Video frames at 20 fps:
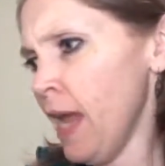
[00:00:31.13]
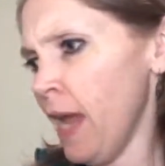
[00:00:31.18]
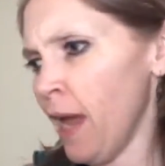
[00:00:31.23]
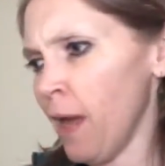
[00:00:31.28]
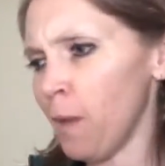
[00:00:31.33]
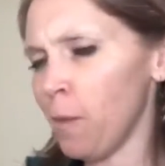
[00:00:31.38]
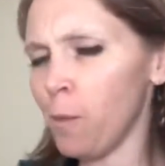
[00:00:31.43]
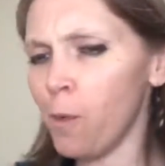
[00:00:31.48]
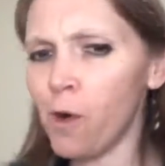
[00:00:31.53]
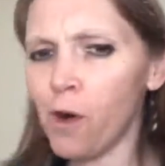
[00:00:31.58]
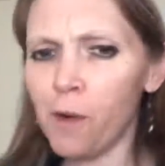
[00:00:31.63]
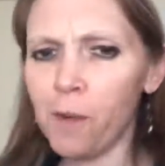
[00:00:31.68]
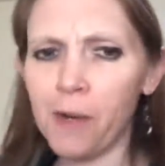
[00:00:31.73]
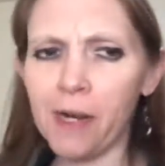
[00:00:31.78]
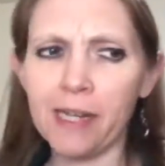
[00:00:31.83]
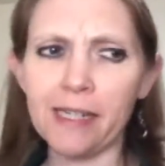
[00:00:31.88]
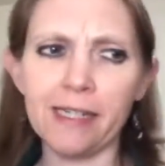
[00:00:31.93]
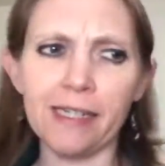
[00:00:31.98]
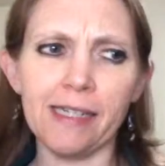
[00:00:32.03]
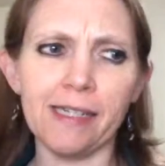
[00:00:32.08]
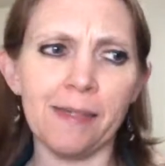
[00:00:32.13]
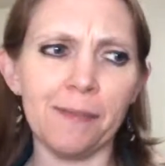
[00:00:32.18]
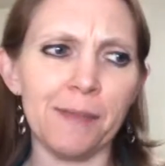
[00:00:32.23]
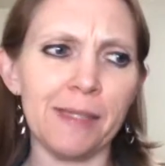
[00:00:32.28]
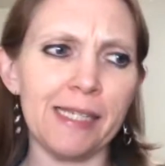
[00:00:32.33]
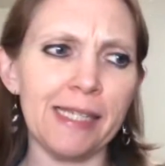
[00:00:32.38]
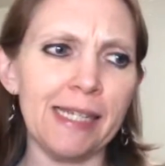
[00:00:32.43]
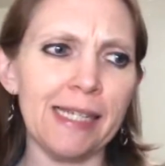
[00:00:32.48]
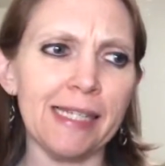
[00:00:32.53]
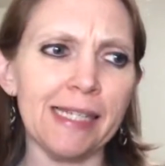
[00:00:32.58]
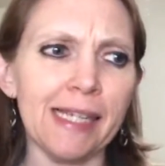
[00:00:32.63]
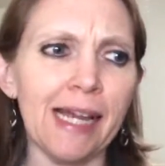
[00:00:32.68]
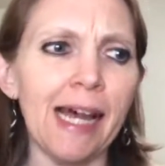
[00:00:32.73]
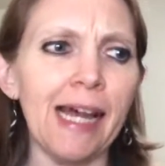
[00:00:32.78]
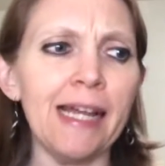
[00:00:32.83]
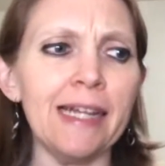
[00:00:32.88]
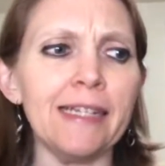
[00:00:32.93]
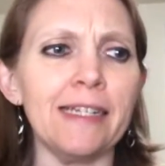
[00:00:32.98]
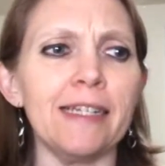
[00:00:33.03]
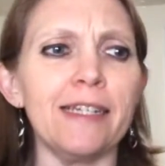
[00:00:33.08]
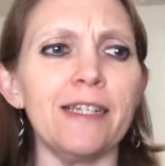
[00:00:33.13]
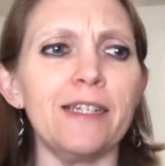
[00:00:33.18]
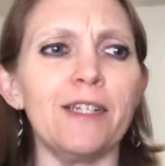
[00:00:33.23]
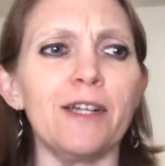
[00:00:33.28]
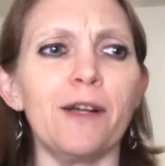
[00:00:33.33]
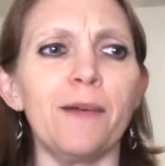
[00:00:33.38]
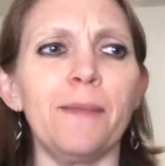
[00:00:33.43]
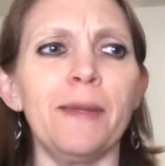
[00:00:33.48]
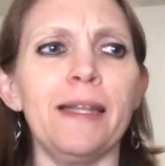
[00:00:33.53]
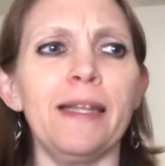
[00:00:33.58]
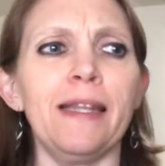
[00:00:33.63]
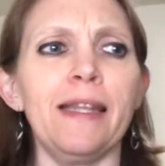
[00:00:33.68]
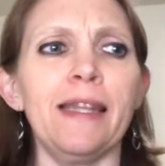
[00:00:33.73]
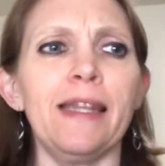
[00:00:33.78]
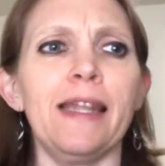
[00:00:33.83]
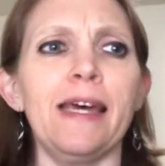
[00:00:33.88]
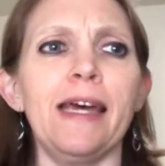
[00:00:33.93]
And Warwick does some CSI to determine